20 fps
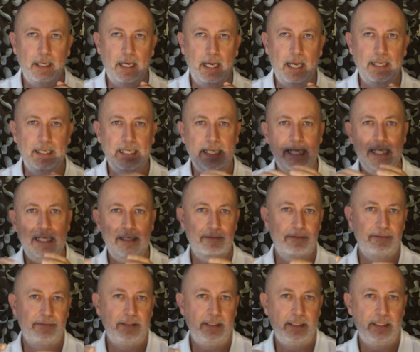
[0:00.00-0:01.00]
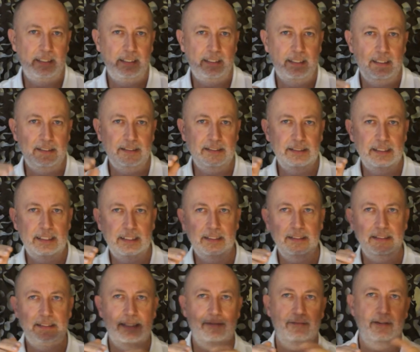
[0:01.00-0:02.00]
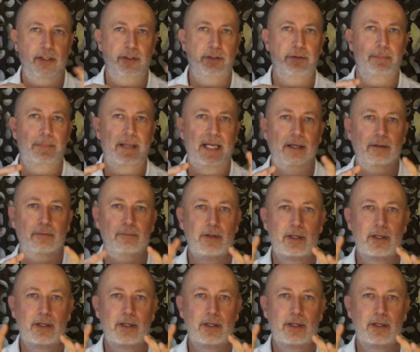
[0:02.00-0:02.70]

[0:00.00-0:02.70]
And if a £600-700